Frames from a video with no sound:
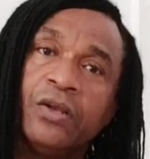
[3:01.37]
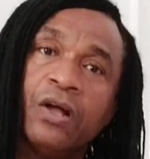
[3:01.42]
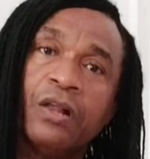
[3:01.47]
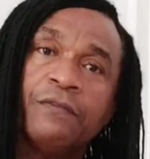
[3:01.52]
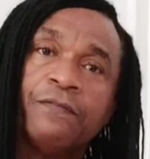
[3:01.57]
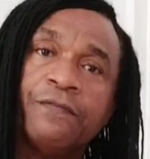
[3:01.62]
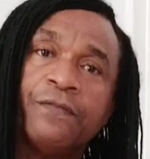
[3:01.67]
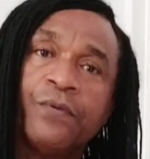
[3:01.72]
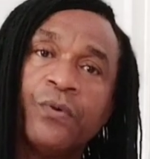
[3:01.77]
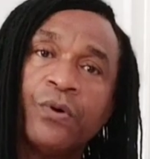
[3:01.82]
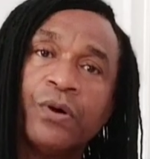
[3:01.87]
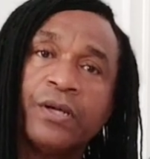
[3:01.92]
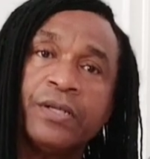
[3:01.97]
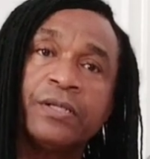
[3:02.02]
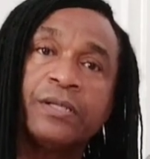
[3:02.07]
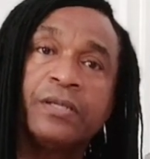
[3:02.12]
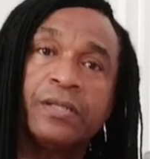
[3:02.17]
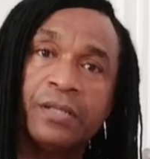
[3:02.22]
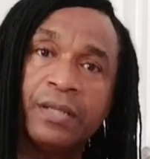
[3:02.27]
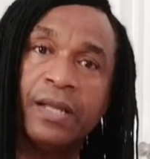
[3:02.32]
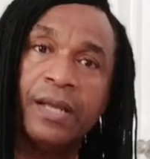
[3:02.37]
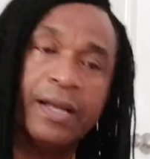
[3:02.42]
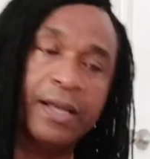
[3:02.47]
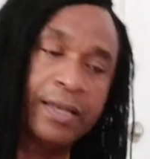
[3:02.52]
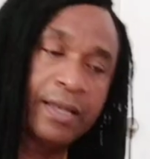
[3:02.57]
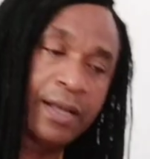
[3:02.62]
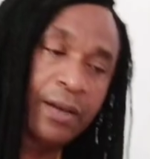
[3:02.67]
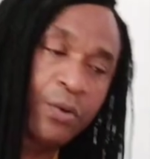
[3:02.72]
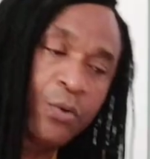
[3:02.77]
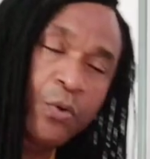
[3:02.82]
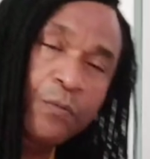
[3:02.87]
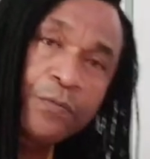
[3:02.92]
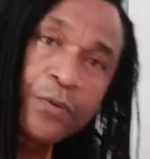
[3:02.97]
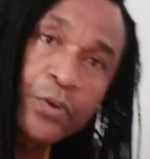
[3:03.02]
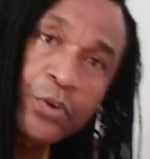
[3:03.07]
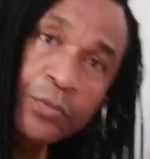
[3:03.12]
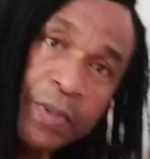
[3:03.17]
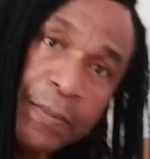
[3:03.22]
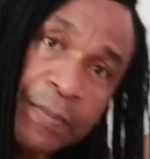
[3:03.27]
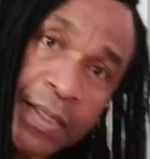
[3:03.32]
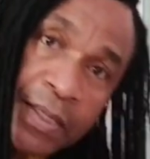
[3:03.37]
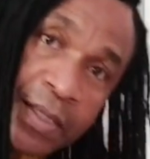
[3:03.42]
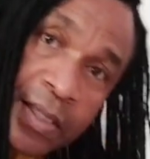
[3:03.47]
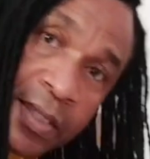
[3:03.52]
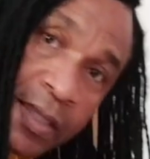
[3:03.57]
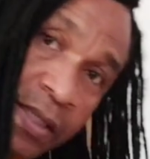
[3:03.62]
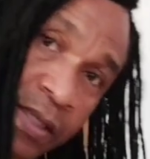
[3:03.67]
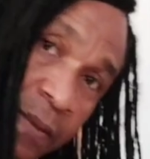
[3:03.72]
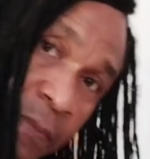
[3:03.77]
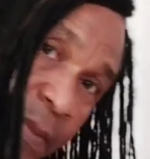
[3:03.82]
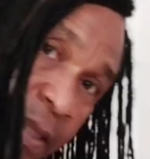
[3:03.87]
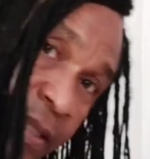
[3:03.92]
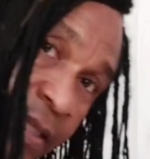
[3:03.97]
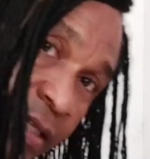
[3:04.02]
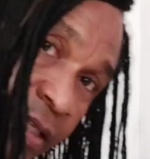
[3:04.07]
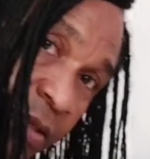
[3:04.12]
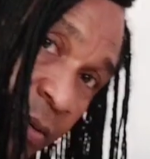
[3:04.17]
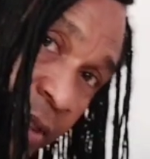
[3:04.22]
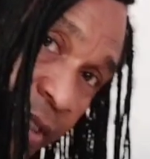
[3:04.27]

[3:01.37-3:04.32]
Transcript: all fours, and hopefully you'll be able to sit basic to